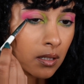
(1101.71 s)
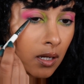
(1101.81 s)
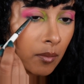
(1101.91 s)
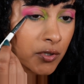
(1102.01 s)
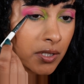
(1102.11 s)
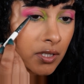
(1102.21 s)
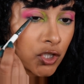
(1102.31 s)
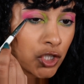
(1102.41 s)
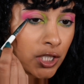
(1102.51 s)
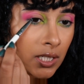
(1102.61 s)
I'm just gonna
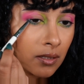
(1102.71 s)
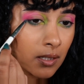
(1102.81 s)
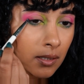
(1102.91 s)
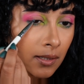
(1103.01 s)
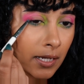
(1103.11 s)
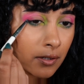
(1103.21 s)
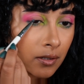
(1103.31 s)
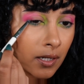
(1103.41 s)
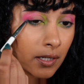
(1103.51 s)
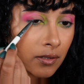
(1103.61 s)
cheat a liner
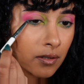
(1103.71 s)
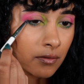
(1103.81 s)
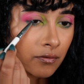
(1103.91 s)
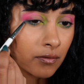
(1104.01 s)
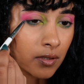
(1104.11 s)
kind of,